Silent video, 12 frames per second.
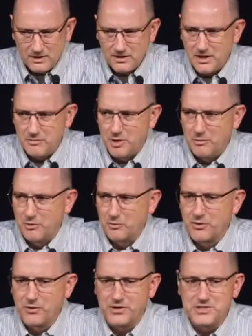In a moment, we're
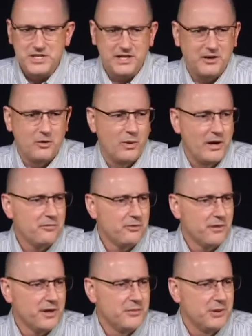going to take a
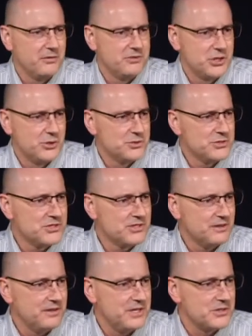wafer and a bit of juice,
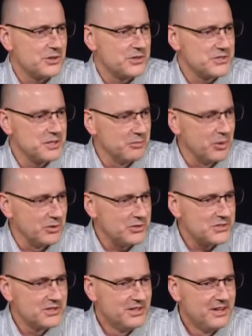and these are symbols.